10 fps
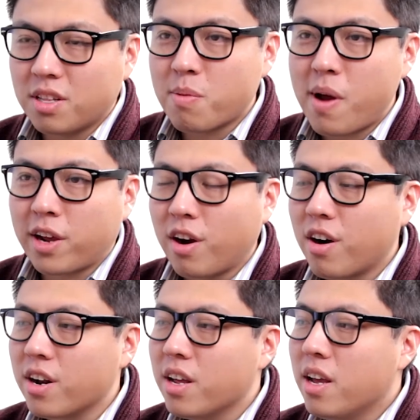in their
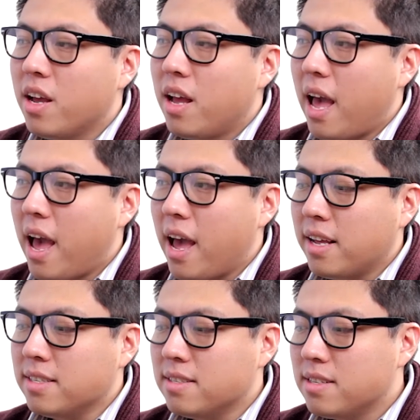backyard.
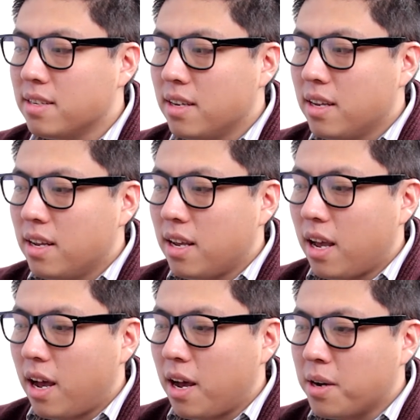And
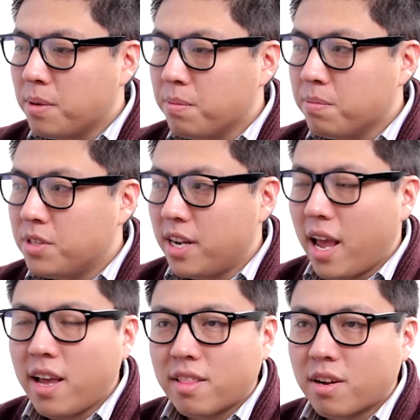
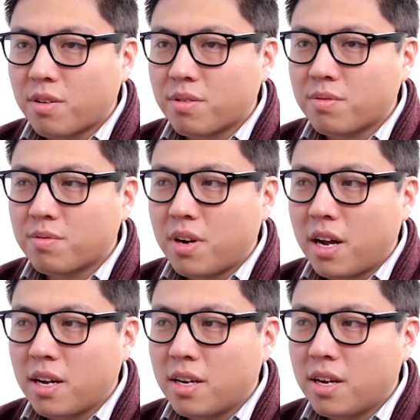today
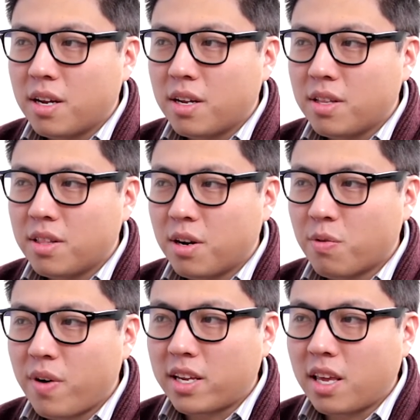they're
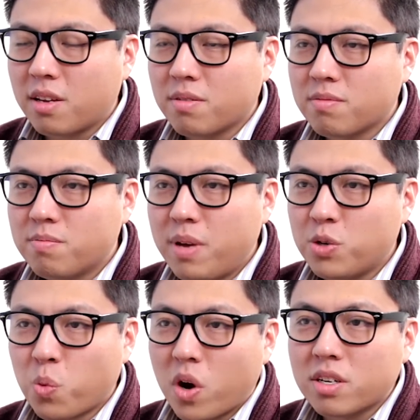ranking
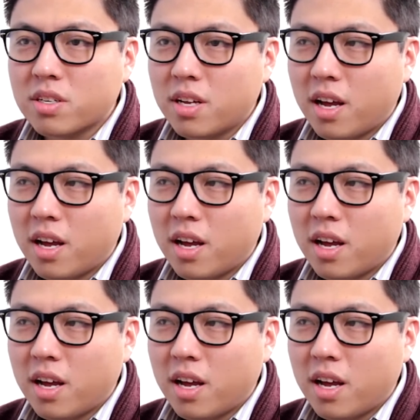page 1.